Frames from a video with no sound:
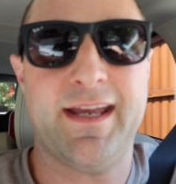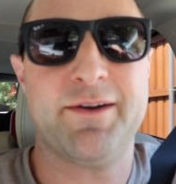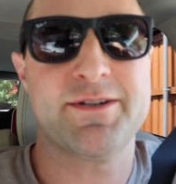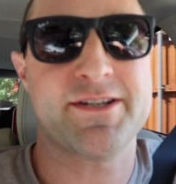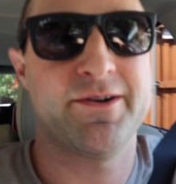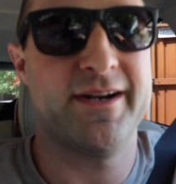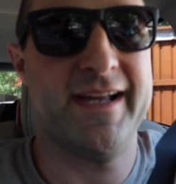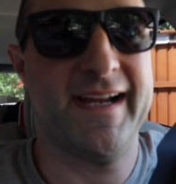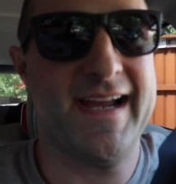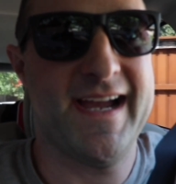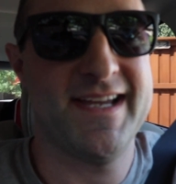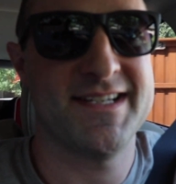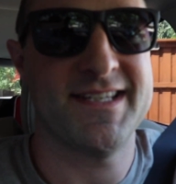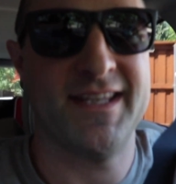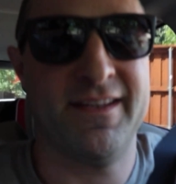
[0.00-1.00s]
Hey, what's going on,
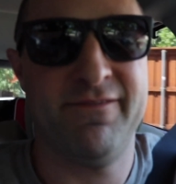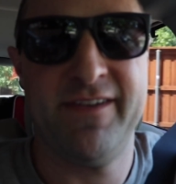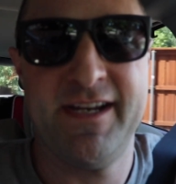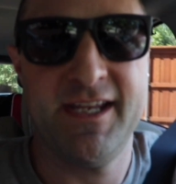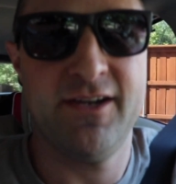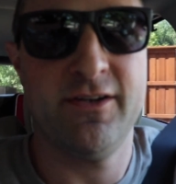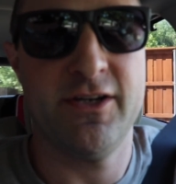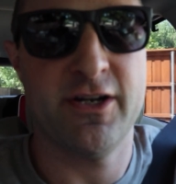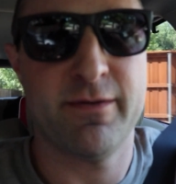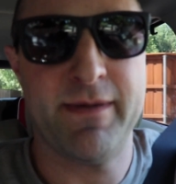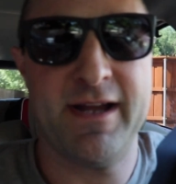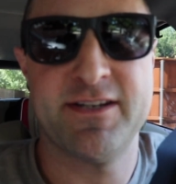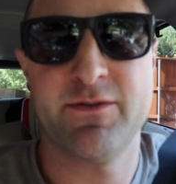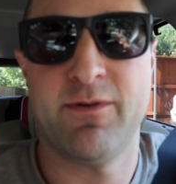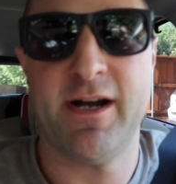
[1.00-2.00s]
guys? The video you're
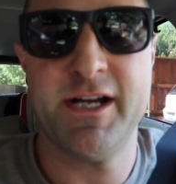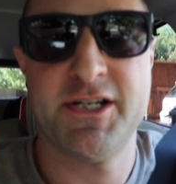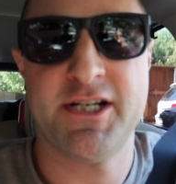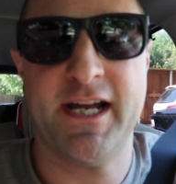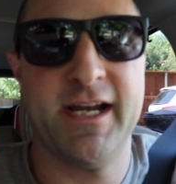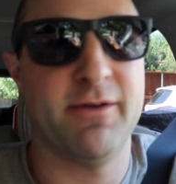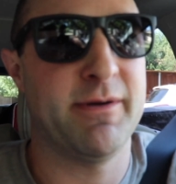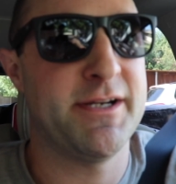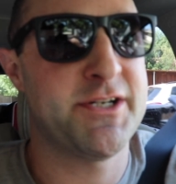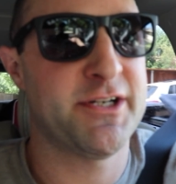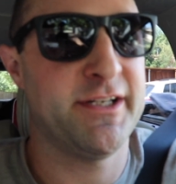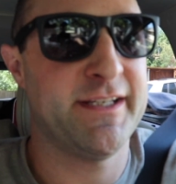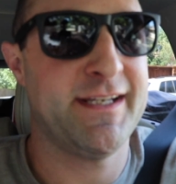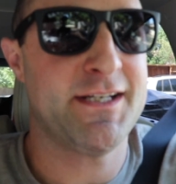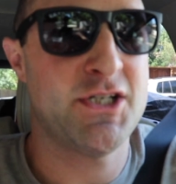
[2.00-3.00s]
about to watch, I
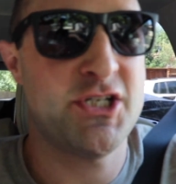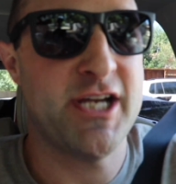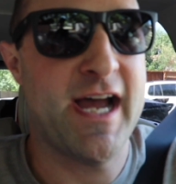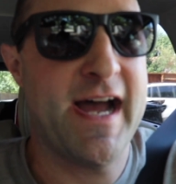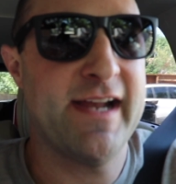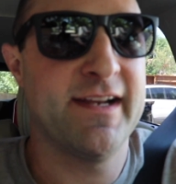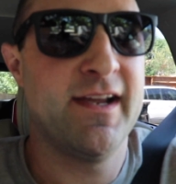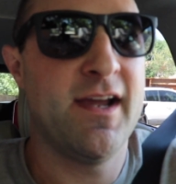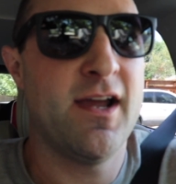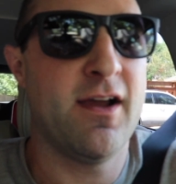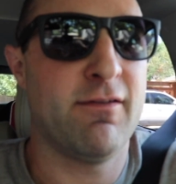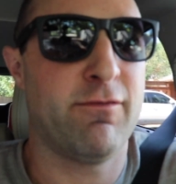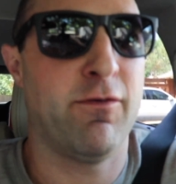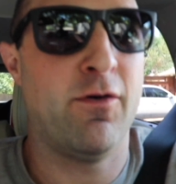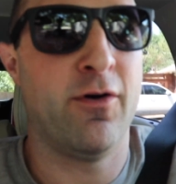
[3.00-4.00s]
originally shot
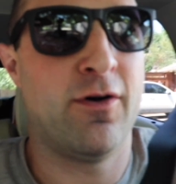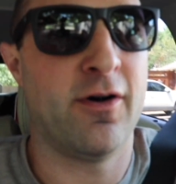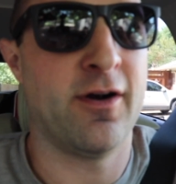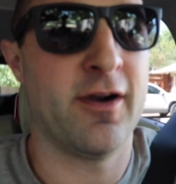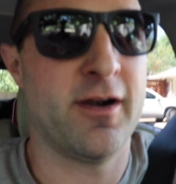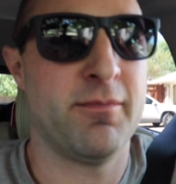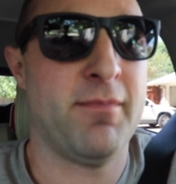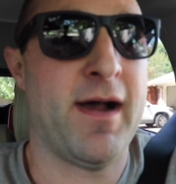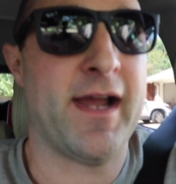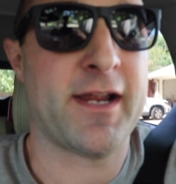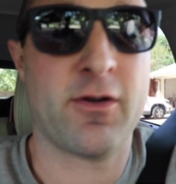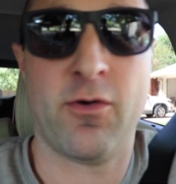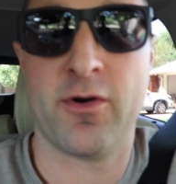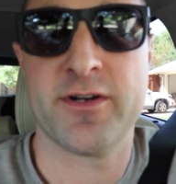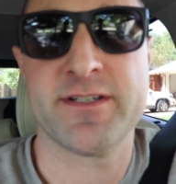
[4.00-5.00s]
for my
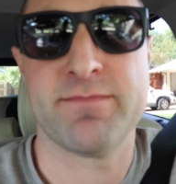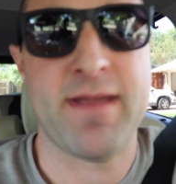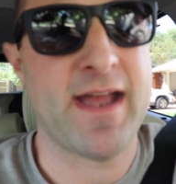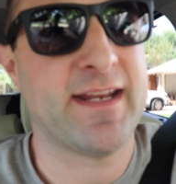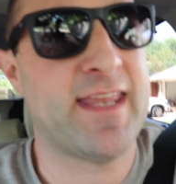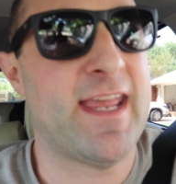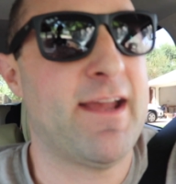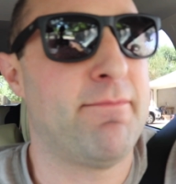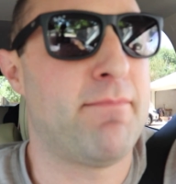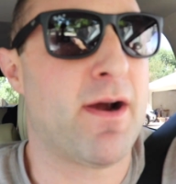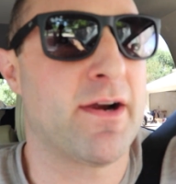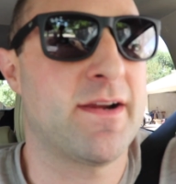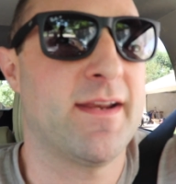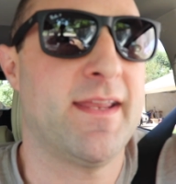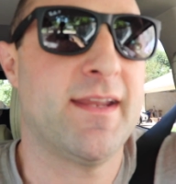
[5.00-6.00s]
course, Madcam
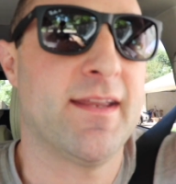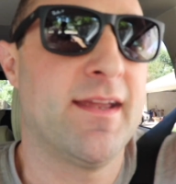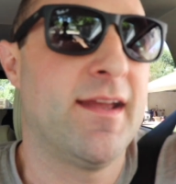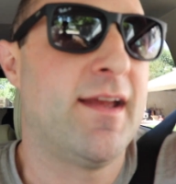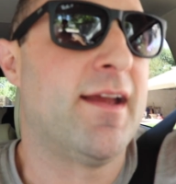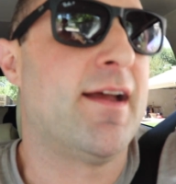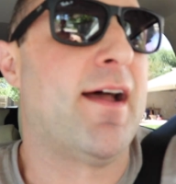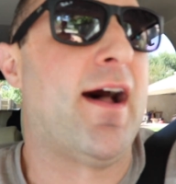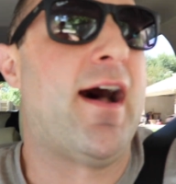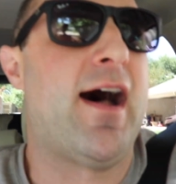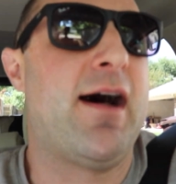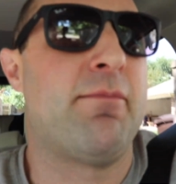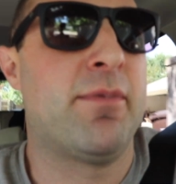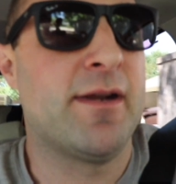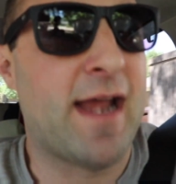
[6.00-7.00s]
Marketing,
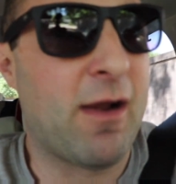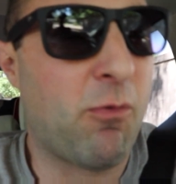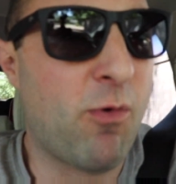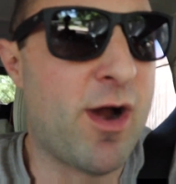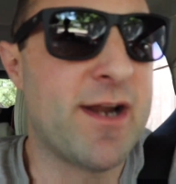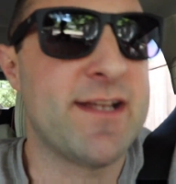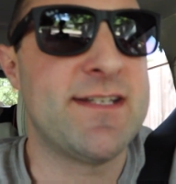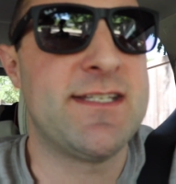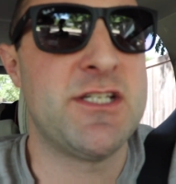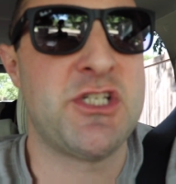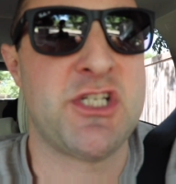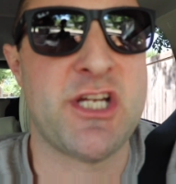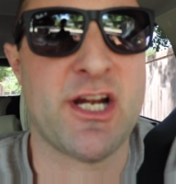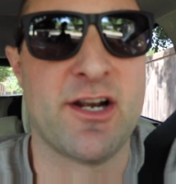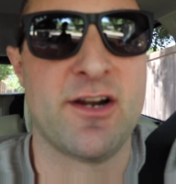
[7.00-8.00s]
but I wanted to
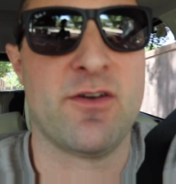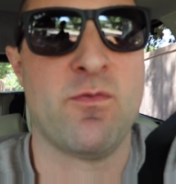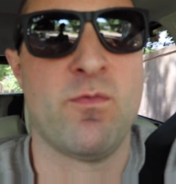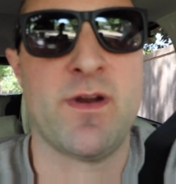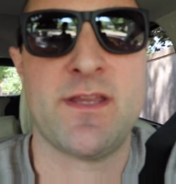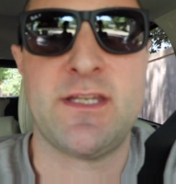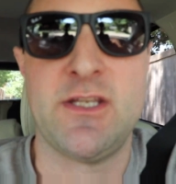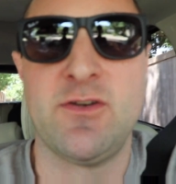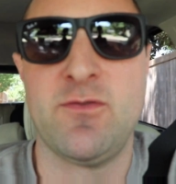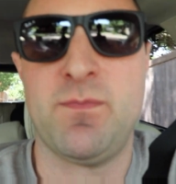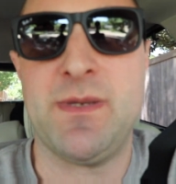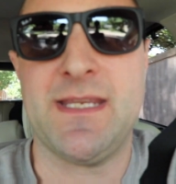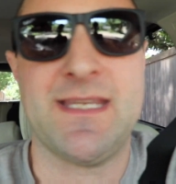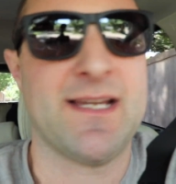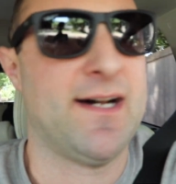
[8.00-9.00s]
share it with you
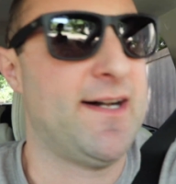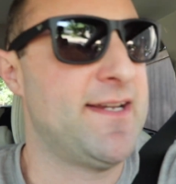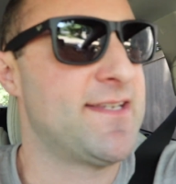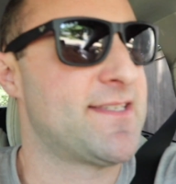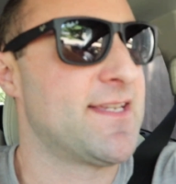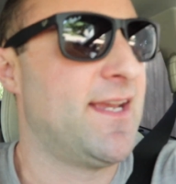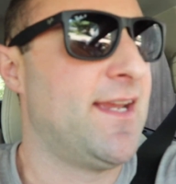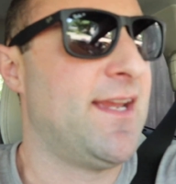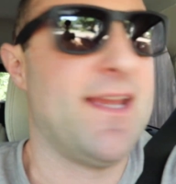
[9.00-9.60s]
because